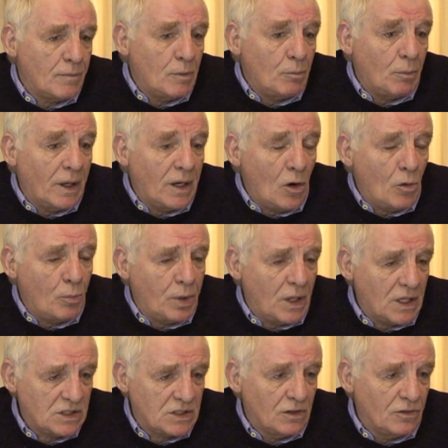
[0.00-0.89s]
My own
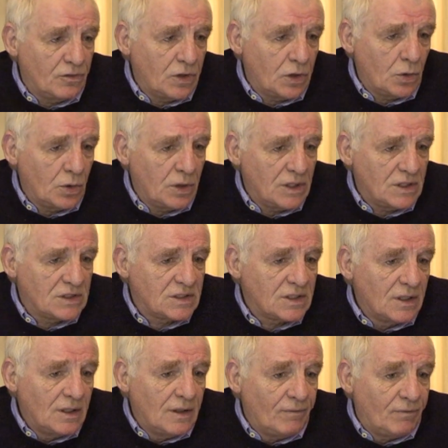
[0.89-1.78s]
personal view
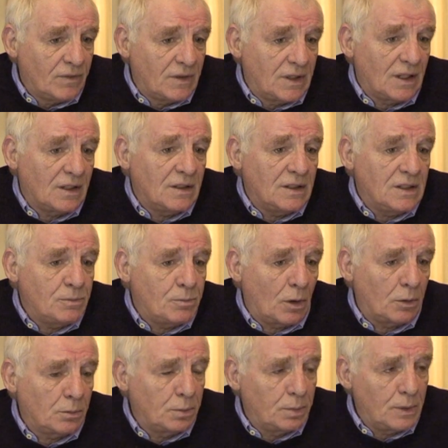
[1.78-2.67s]
is that he
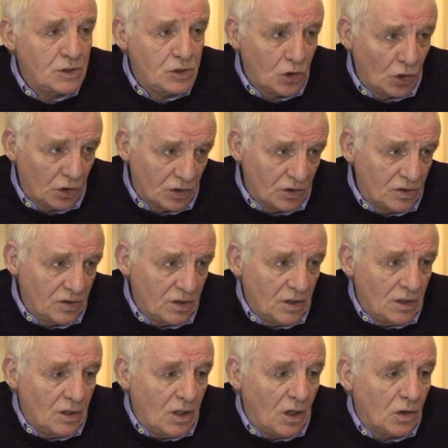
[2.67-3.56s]
probably shouldn't,
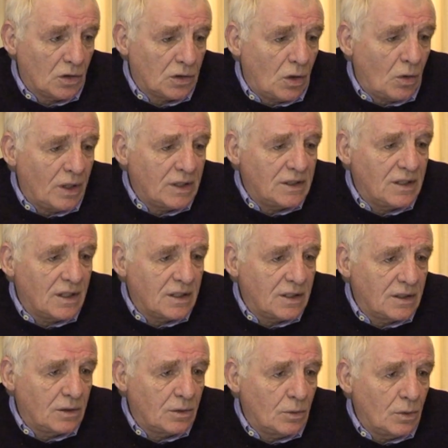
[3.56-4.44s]
although I
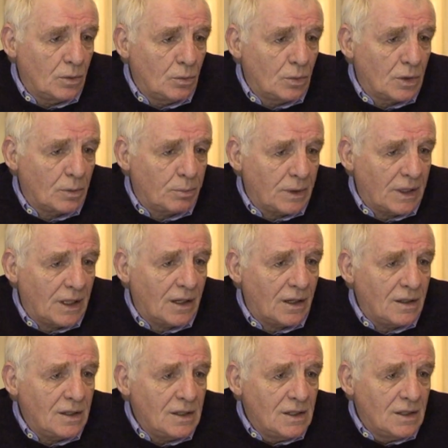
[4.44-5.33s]
think with a
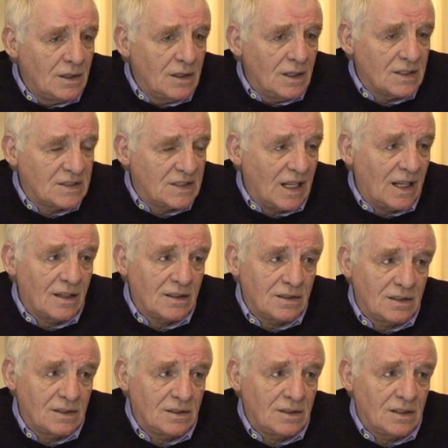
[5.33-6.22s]
player as
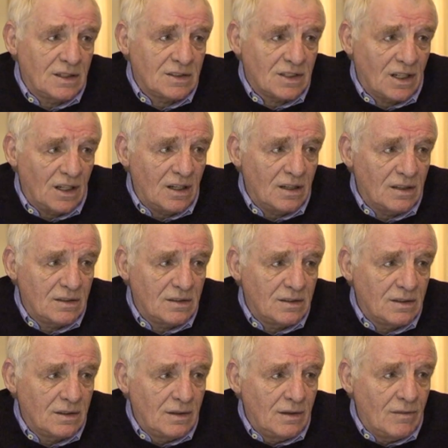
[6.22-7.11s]
talented as
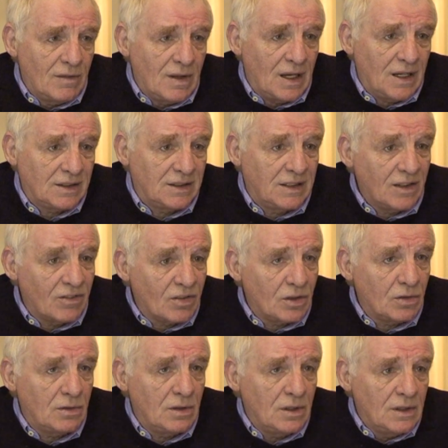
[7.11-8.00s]
Ireland, and
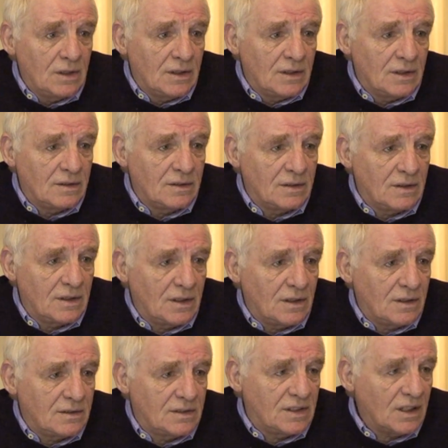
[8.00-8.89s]
given
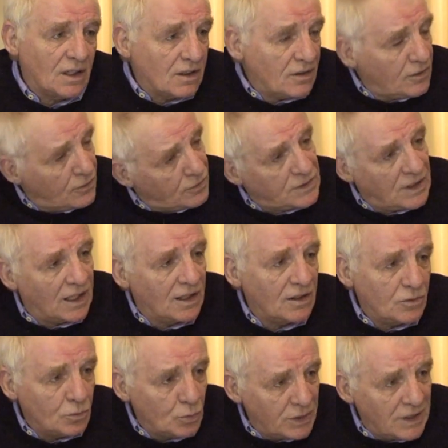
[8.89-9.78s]
the dearth of
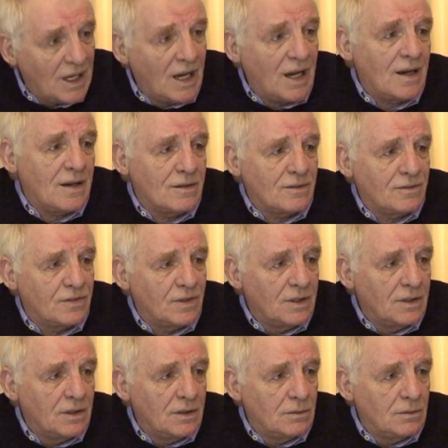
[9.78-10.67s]
talent we have,
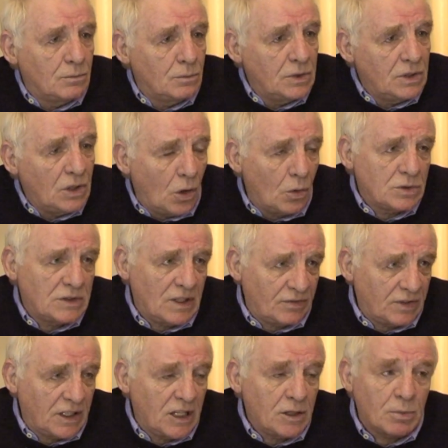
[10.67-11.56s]
we'd always
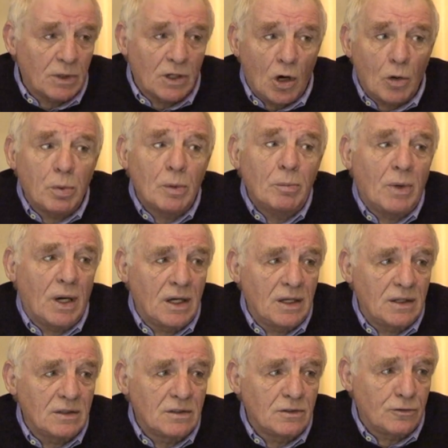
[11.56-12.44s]
have to keep an open
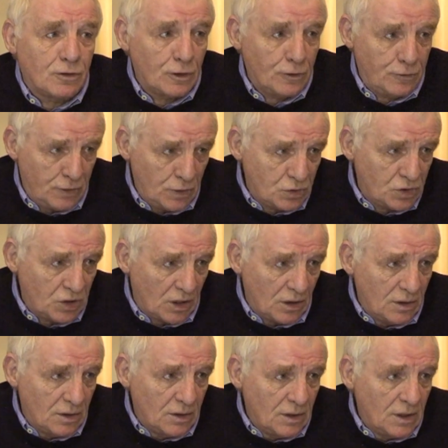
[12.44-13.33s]
mind for the
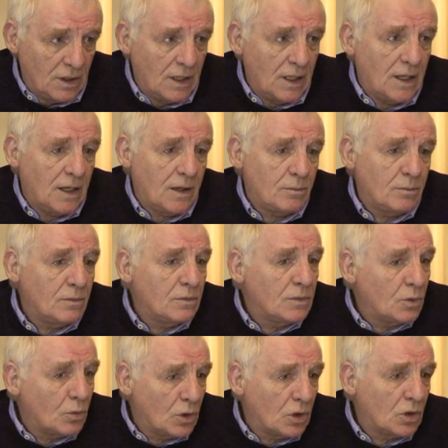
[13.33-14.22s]
future.
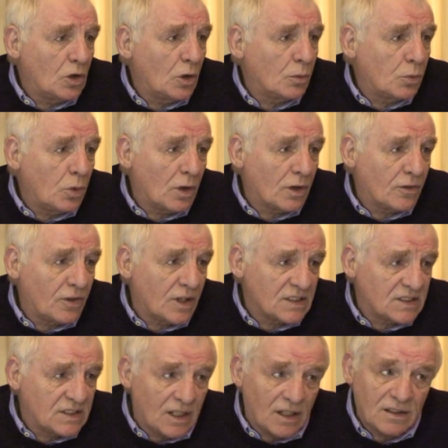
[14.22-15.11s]
The World Cup
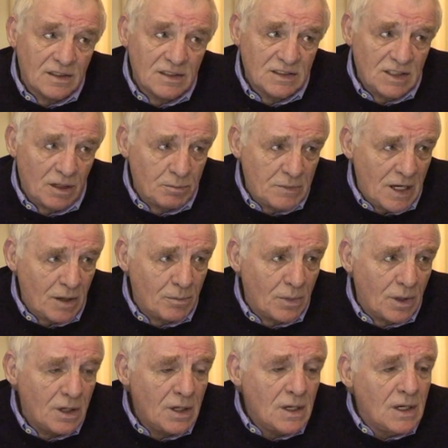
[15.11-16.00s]
qualifiers start in
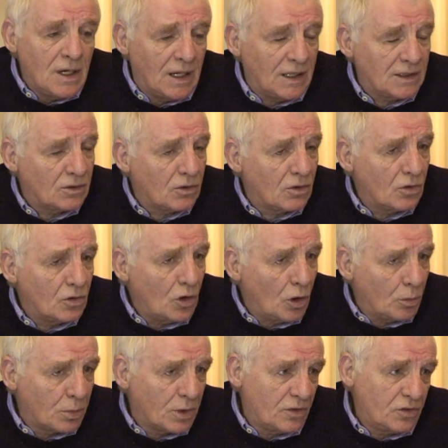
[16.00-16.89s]
September, and there are a
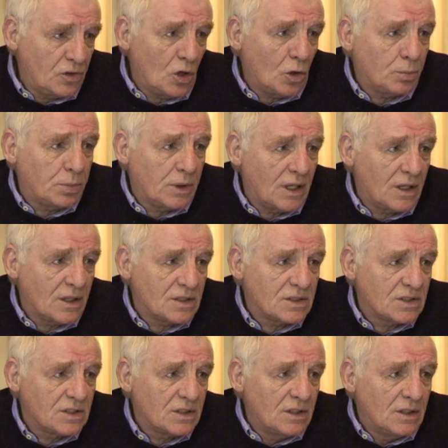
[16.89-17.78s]
number of young
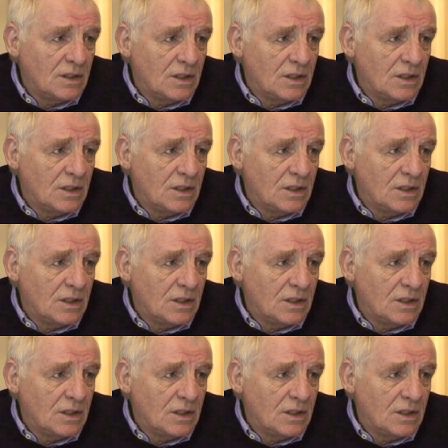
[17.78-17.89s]
players.